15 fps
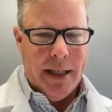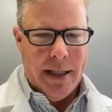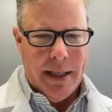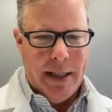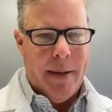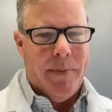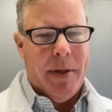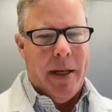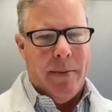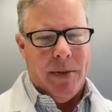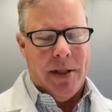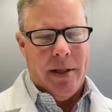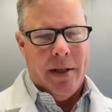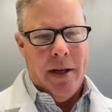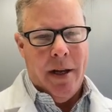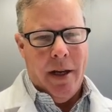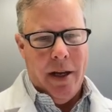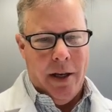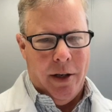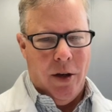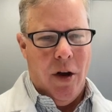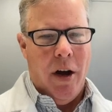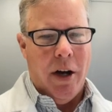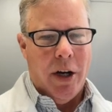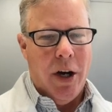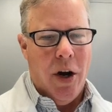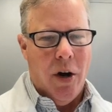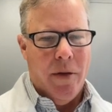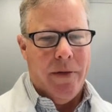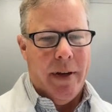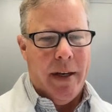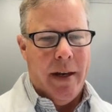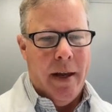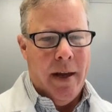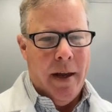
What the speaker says: symptoms in long COVID.